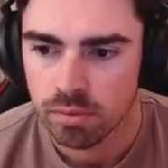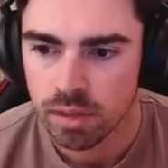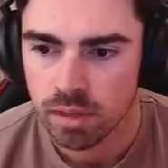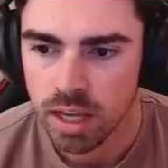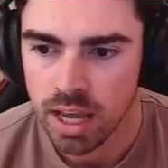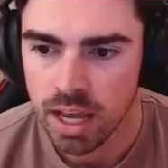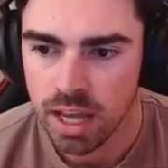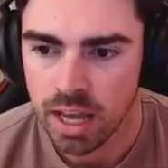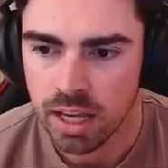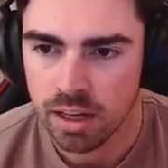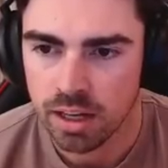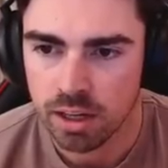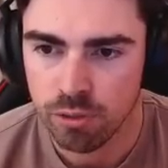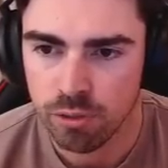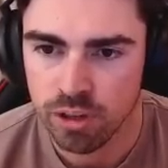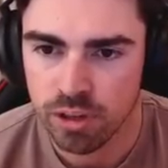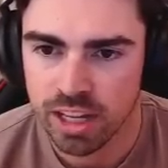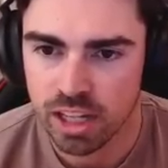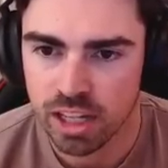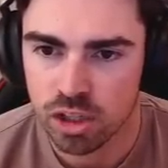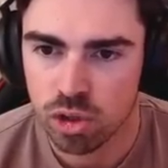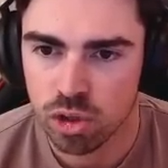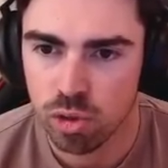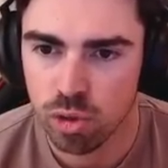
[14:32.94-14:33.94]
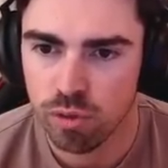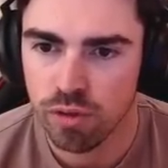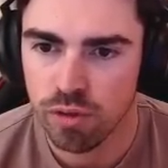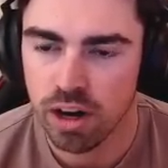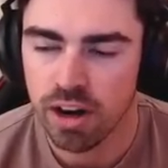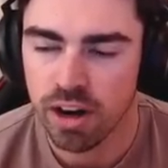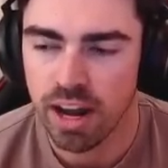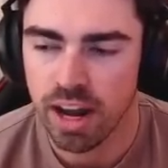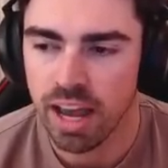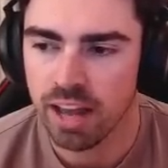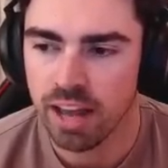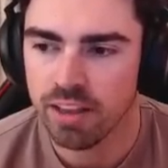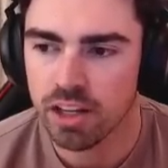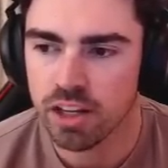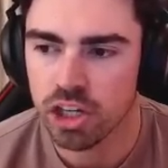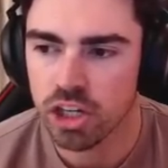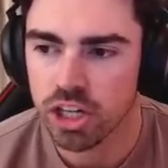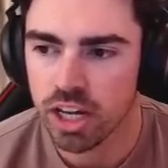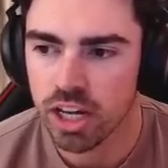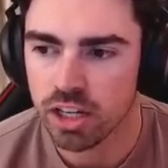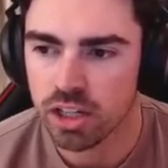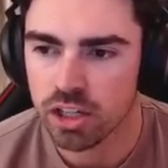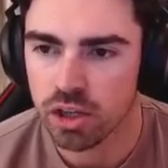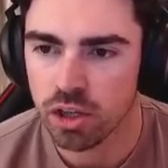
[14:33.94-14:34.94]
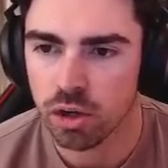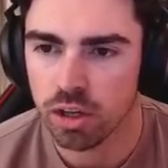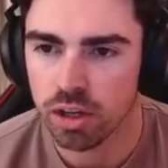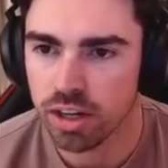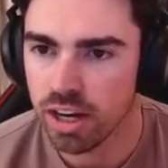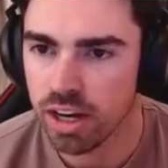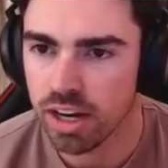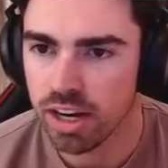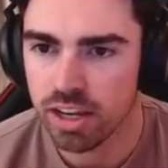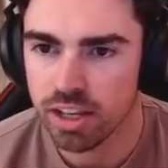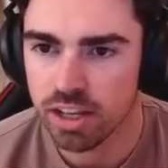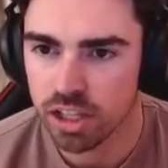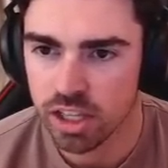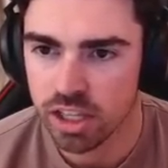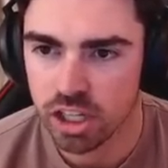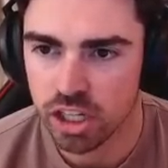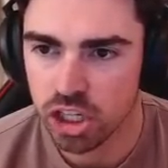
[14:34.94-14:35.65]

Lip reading: And if he gets too far ahead, the Shen's not. This